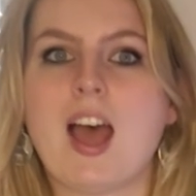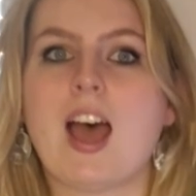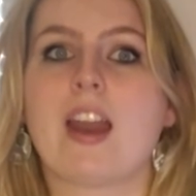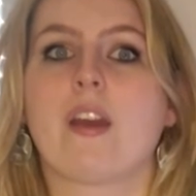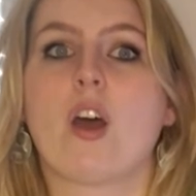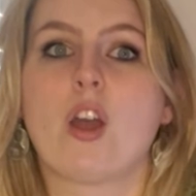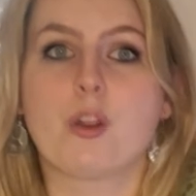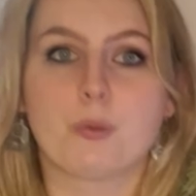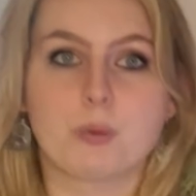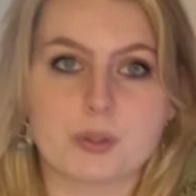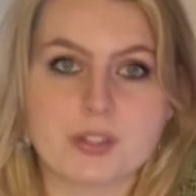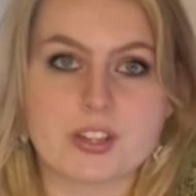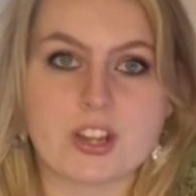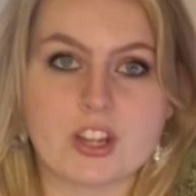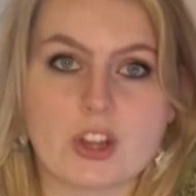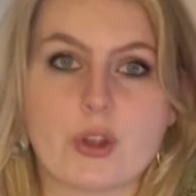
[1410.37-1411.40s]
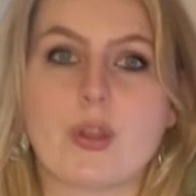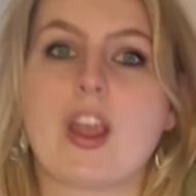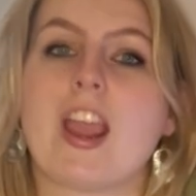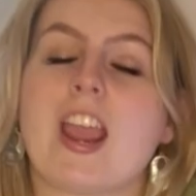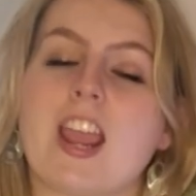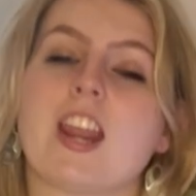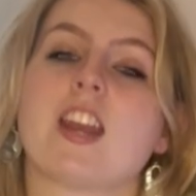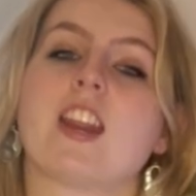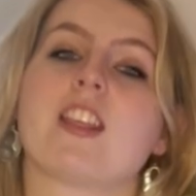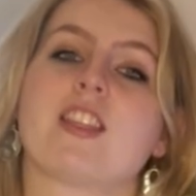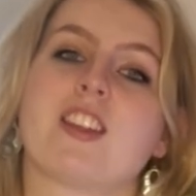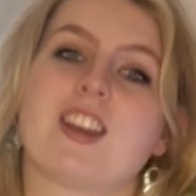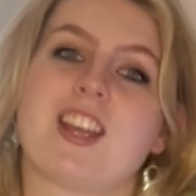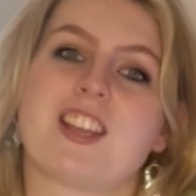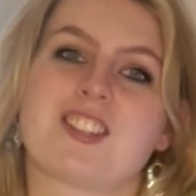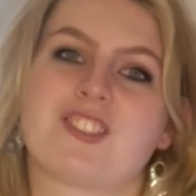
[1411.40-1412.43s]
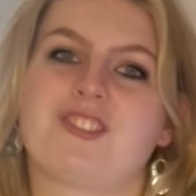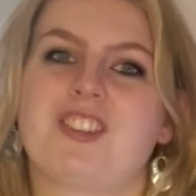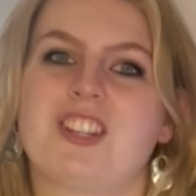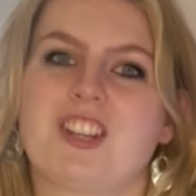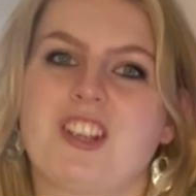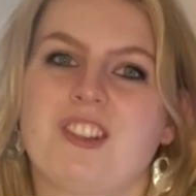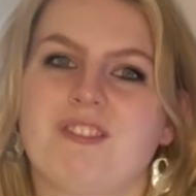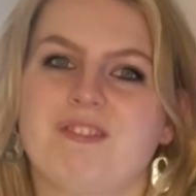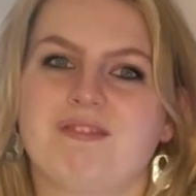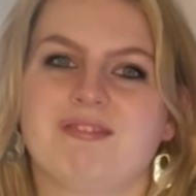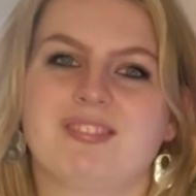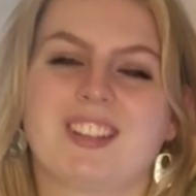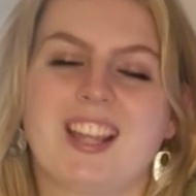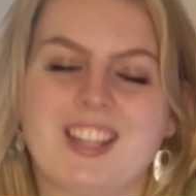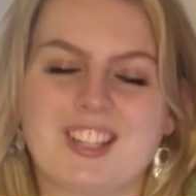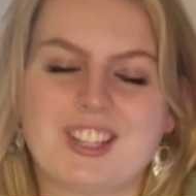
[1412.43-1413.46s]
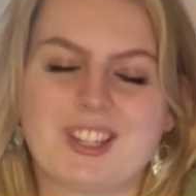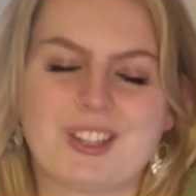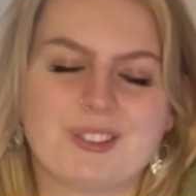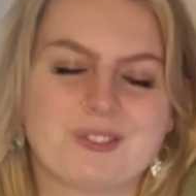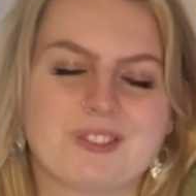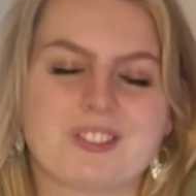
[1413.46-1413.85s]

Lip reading: and I will see you in the next video. Thank you.